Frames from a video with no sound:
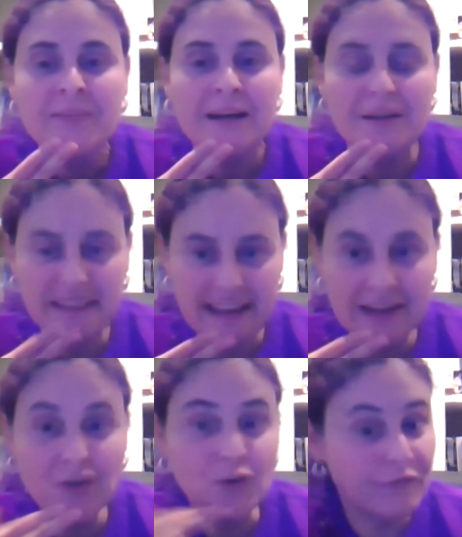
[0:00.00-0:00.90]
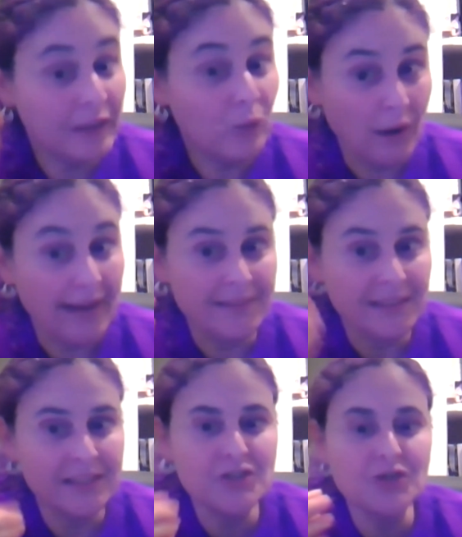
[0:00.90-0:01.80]
of getting your feet wet
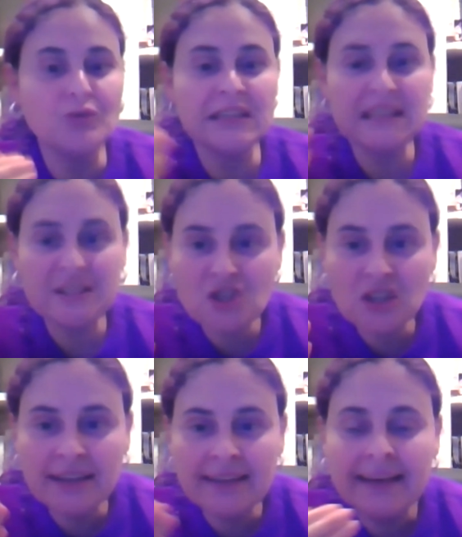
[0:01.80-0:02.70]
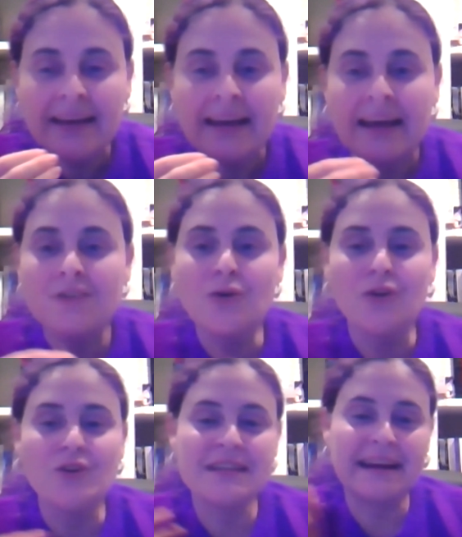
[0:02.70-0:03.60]
into teaching and to
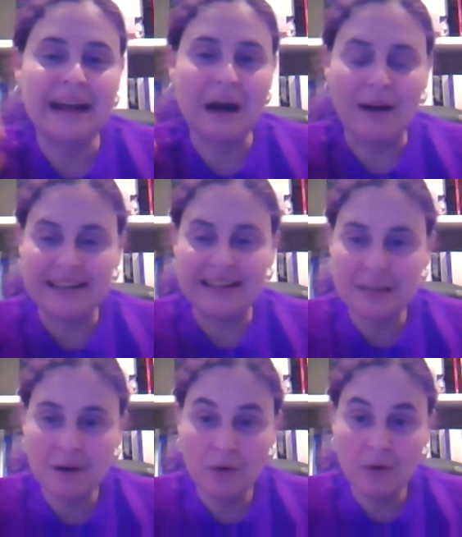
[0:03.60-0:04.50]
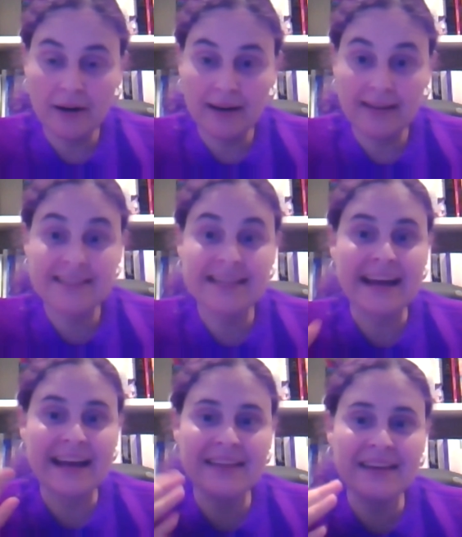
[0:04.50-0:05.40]
understanding how academia works. And
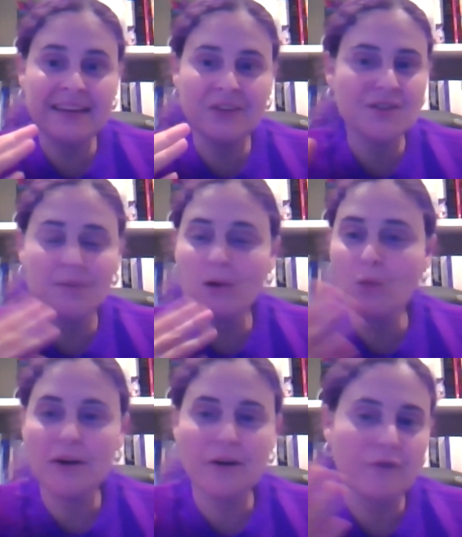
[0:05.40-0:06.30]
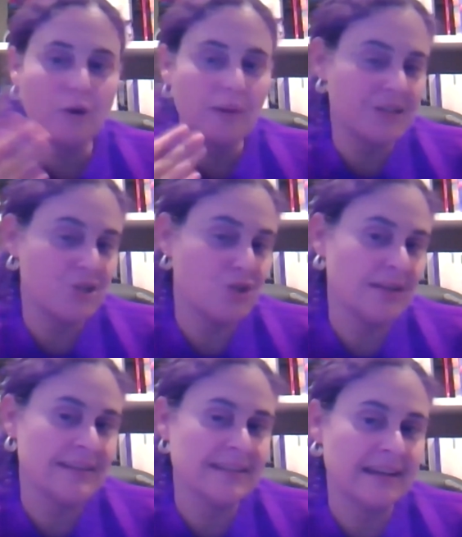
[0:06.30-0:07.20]
I think there's something wonderful about teaching
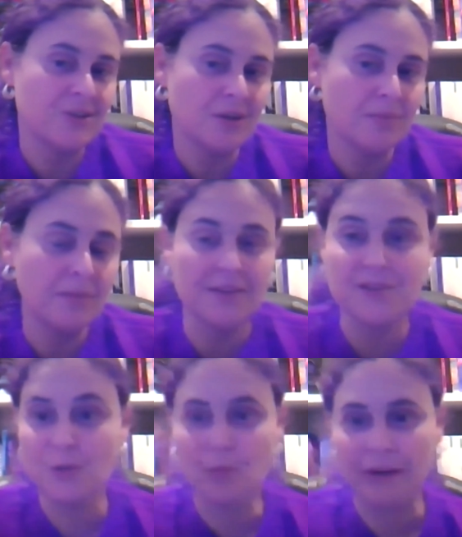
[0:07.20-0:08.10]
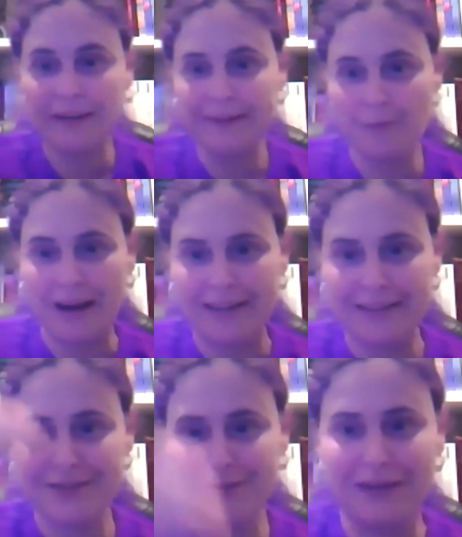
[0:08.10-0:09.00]
as an adjunct because you bring the practice
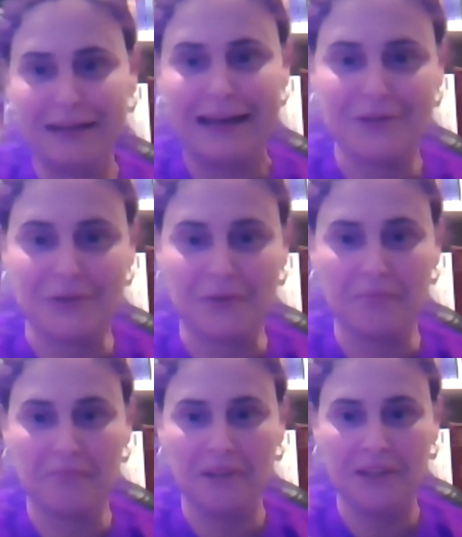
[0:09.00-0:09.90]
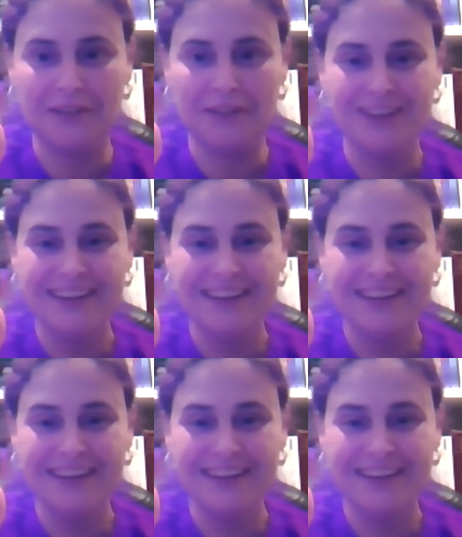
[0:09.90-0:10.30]
to the classroom, you know?